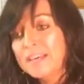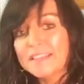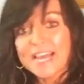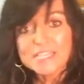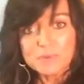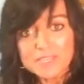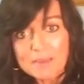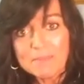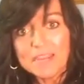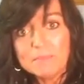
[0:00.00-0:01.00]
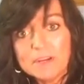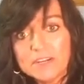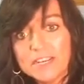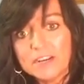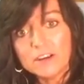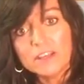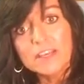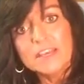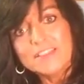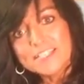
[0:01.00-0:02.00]
Last week I made marinara.
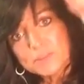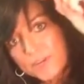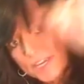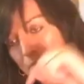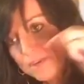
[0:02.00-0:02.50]
This week,